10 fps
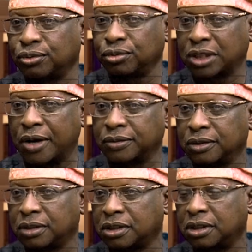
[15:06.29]

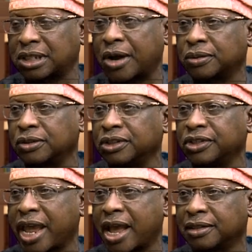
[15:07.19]
2,000,
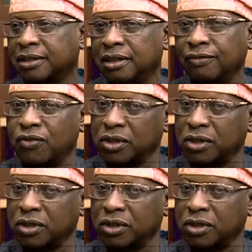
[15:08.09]
3,000 years